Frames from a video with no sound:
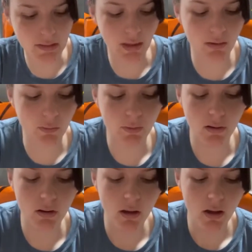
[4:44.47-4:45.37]
So they're
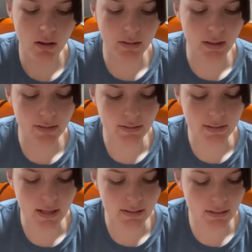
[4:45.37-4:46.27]
nice and
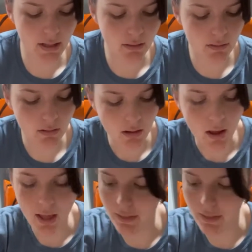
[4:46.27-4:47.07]
stacked together, and